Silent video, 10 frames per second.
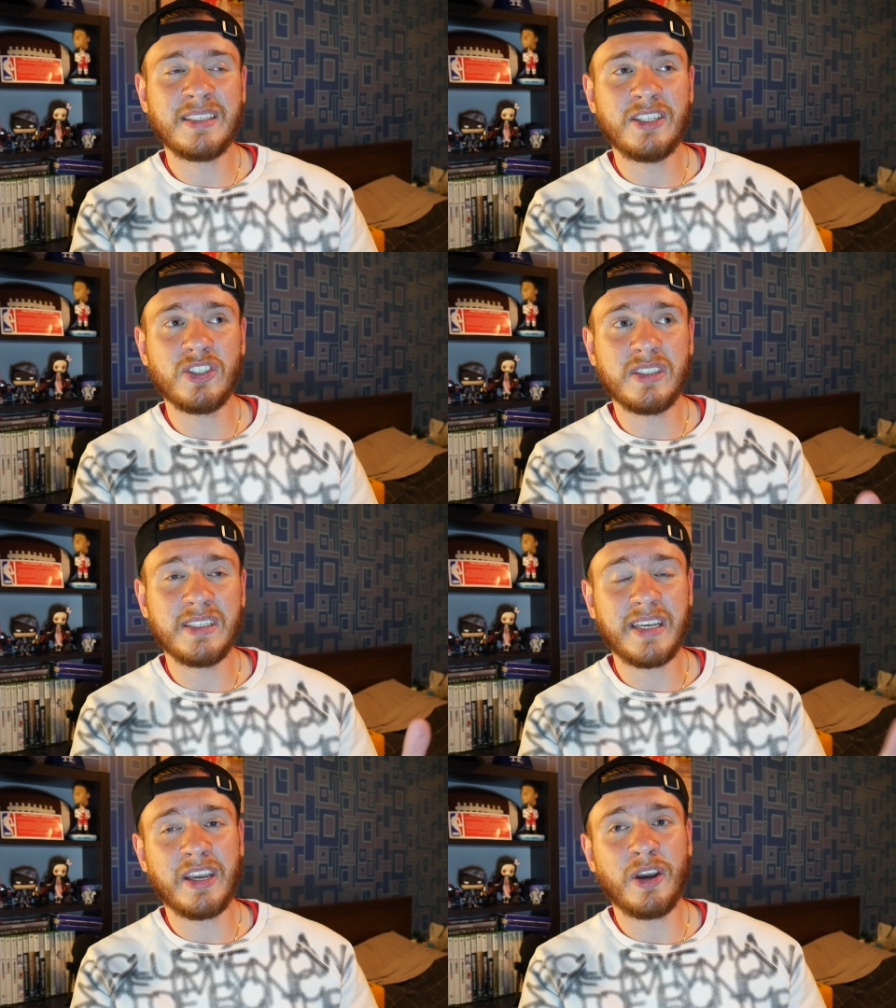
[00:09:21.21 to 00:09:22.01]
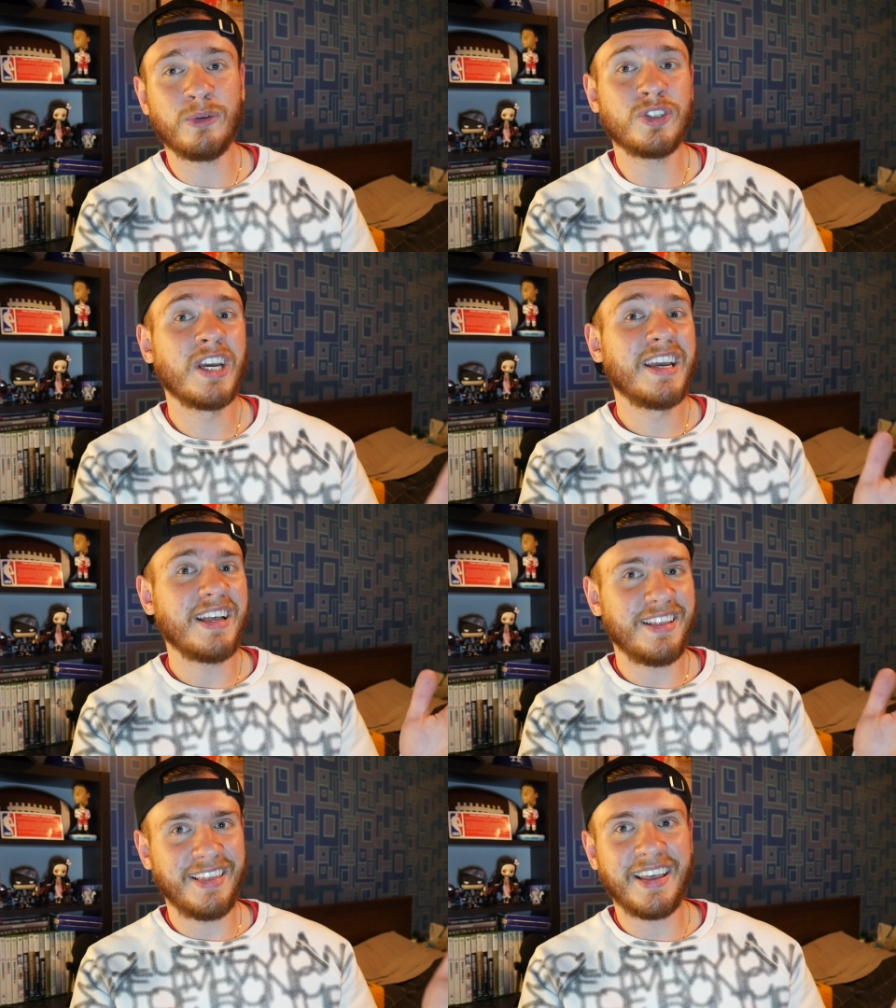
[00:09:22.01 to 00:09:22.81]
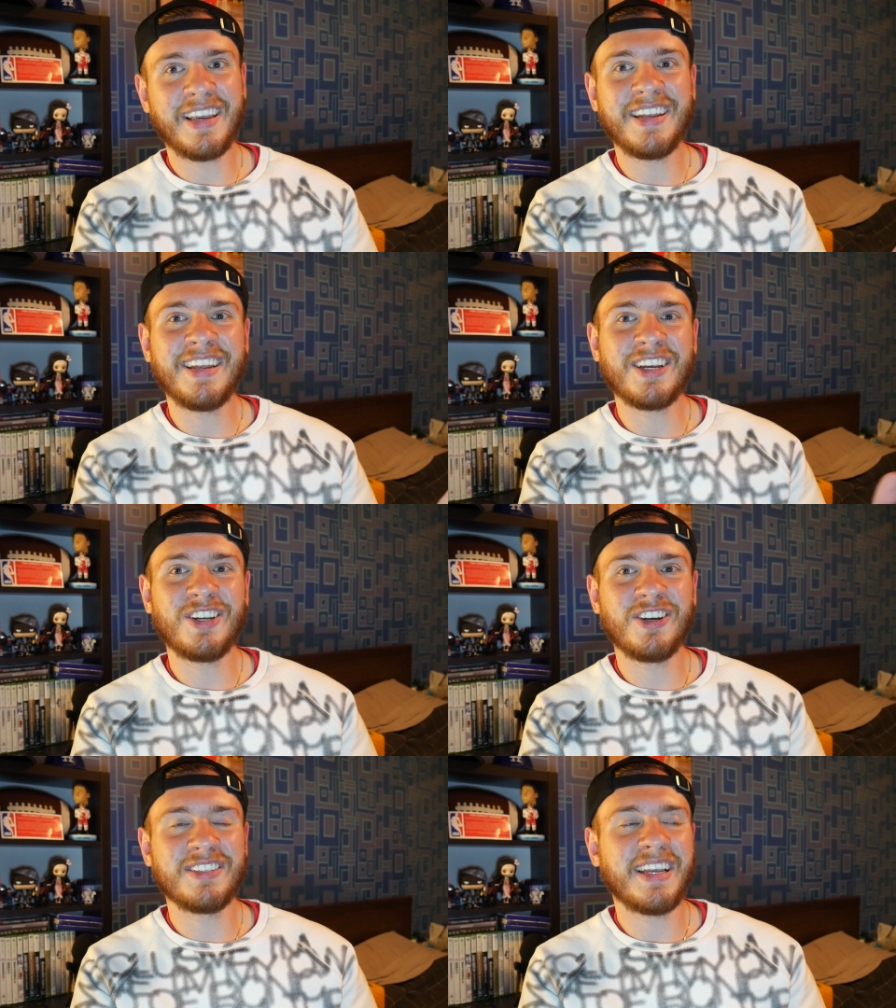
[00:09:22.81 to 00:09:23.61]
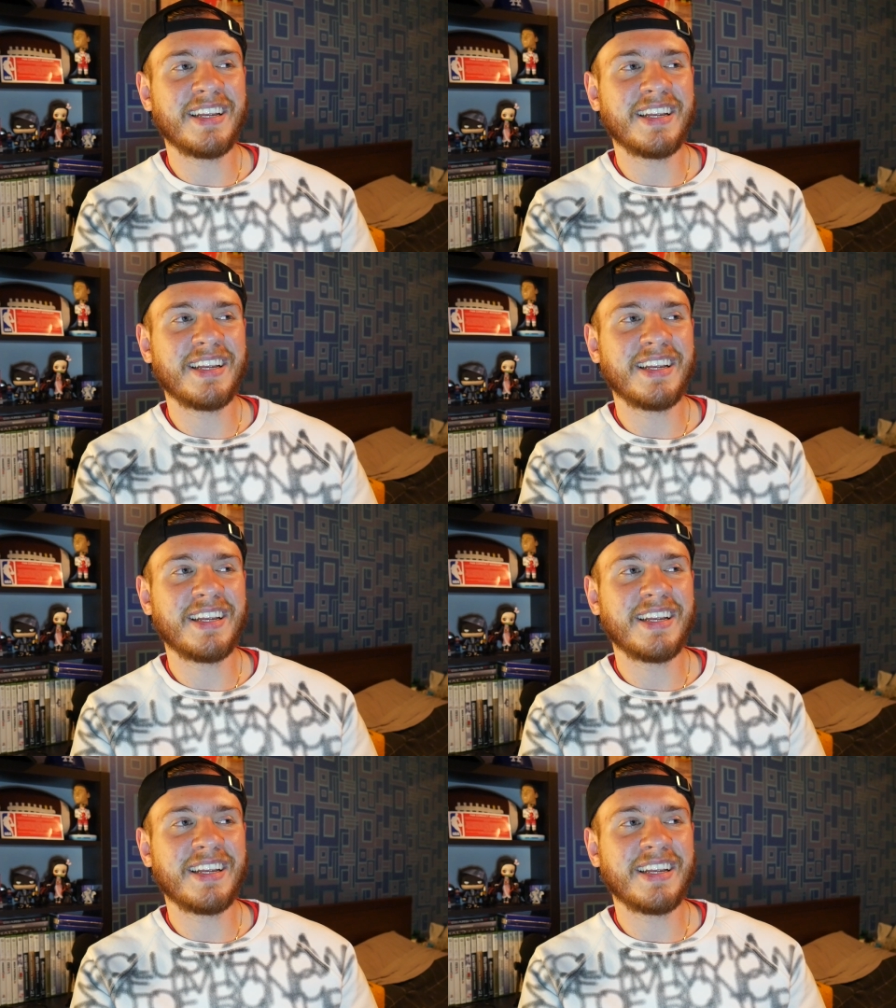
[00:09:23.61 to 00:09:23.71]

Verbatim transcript: He just needs a coach like a Nick Nurse that